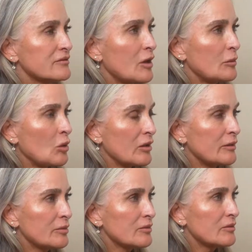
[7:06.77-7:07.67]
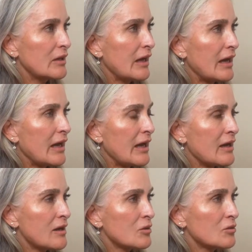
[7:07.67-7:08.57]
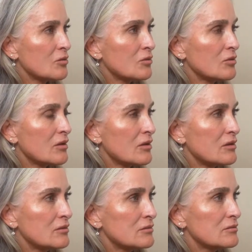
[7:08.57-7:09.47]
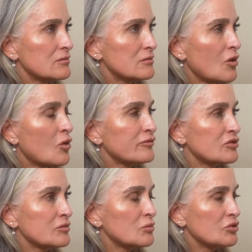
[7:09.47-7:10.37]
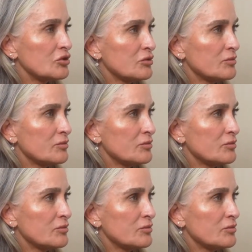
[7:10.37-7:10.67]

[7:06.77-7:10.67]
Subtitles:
a polyp, how often would you?